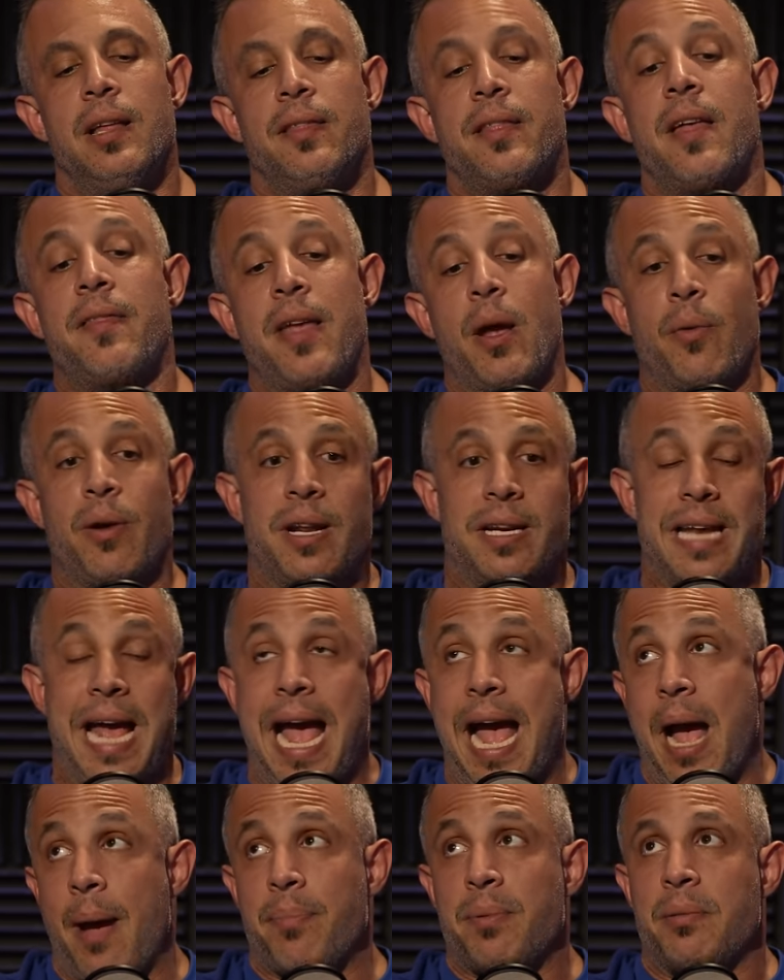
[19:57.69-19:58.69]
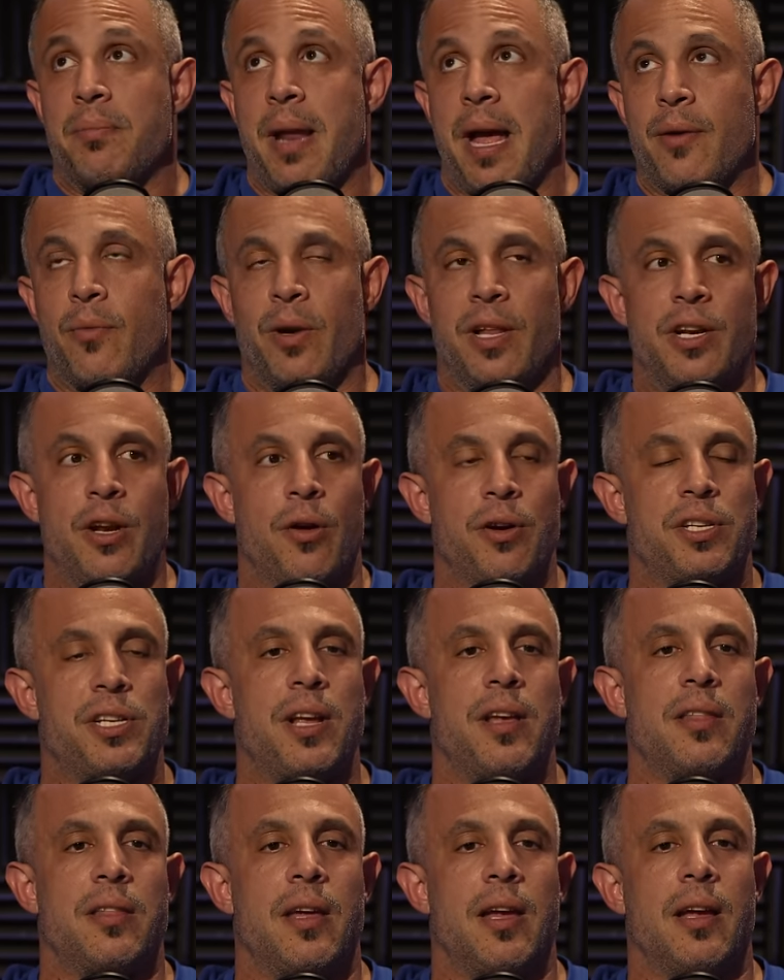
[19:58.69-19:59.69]
Then they would adapt, not really notice
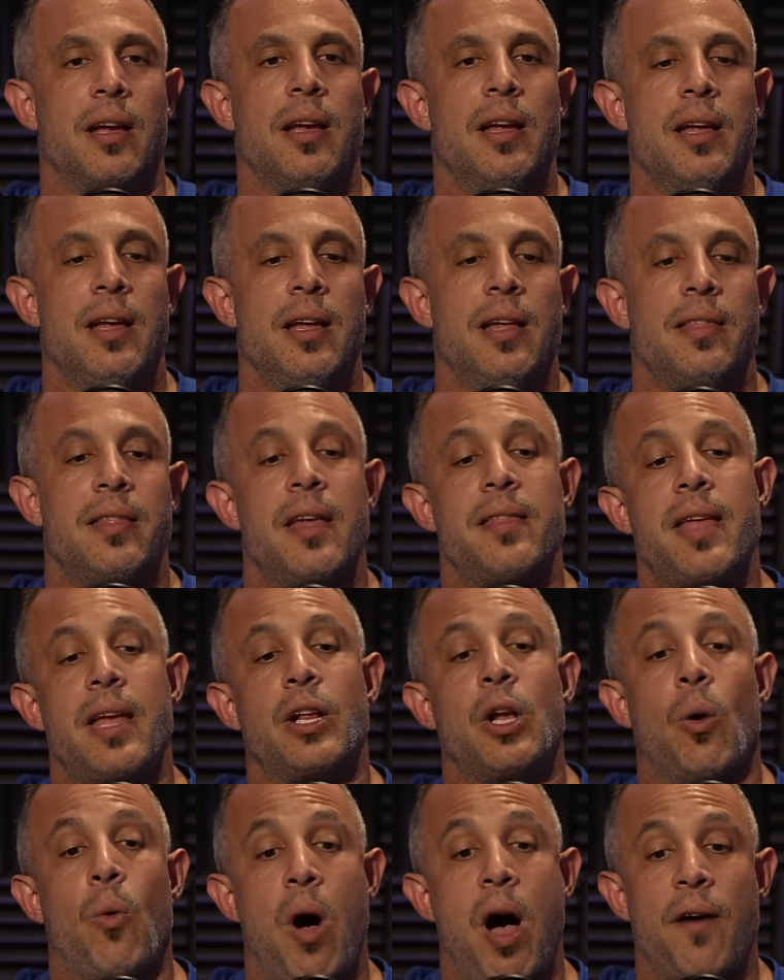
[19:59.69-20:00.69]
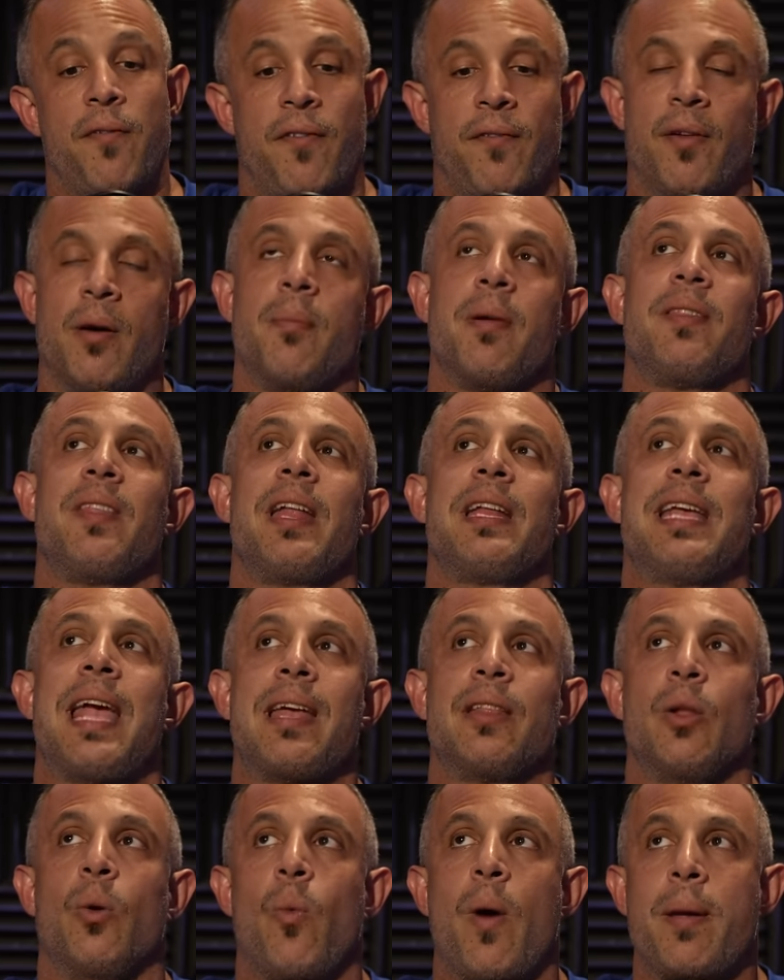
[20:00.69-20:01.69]
anything. Then they'd go off of them and they'd
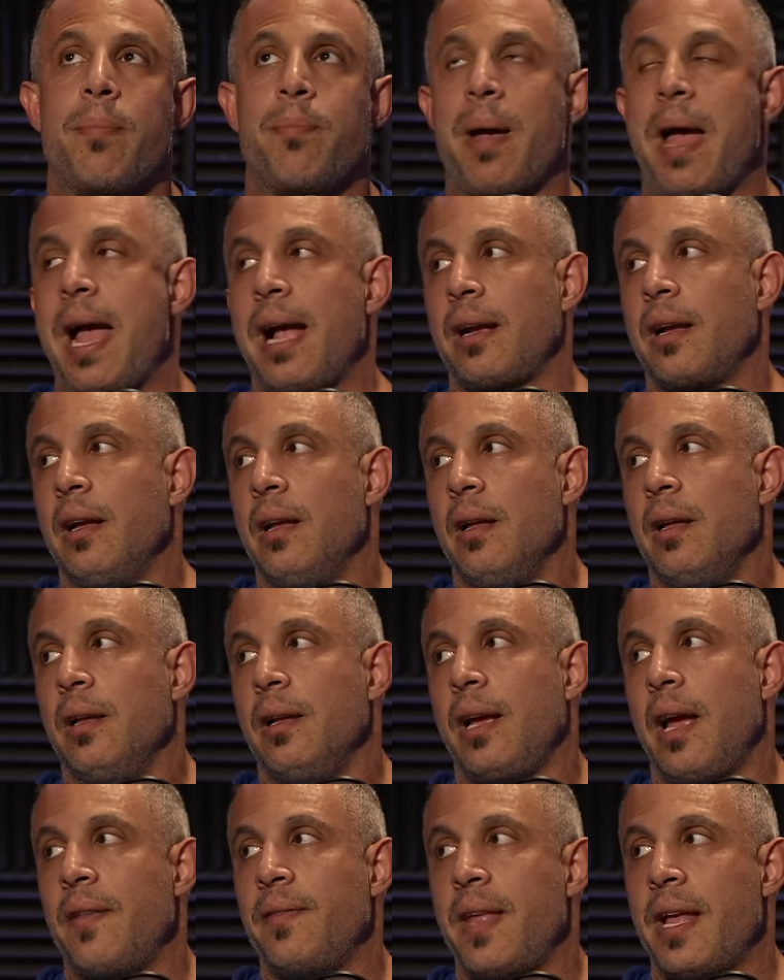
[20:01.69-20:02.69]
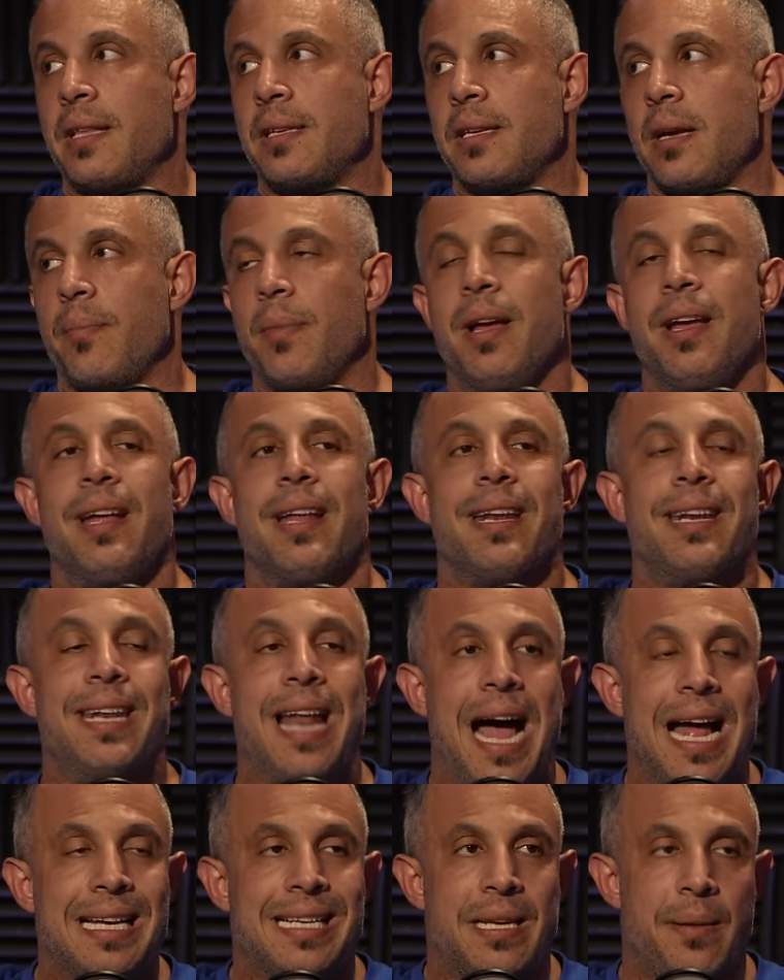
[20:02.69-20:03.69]
gain the weight back and then some.
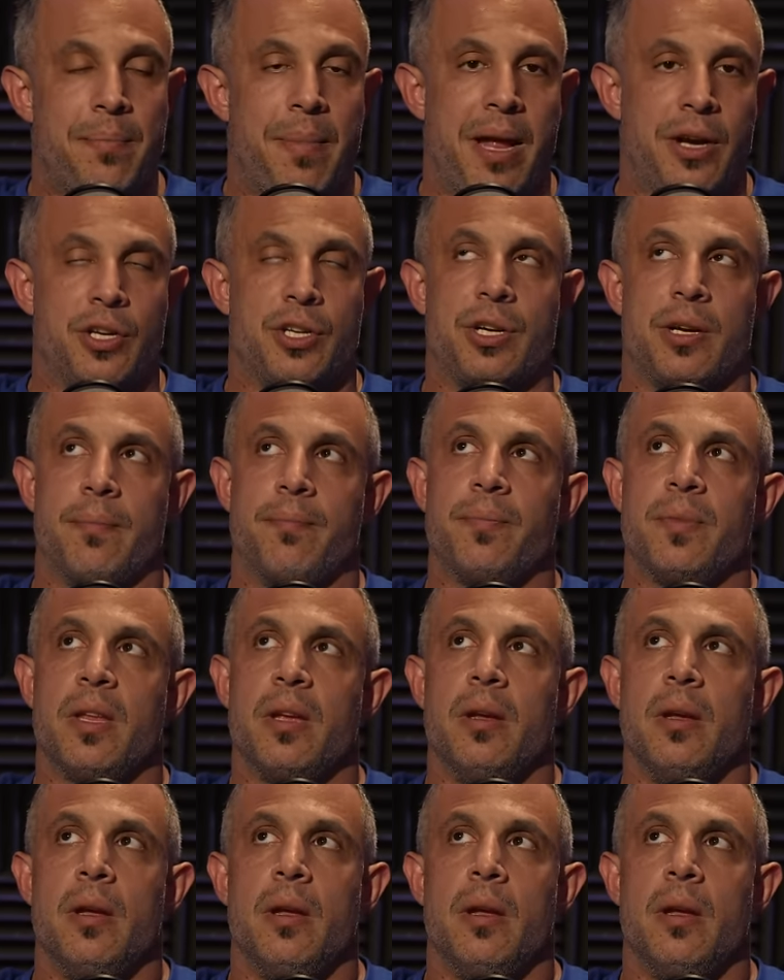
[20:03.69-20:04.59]
Not to mention,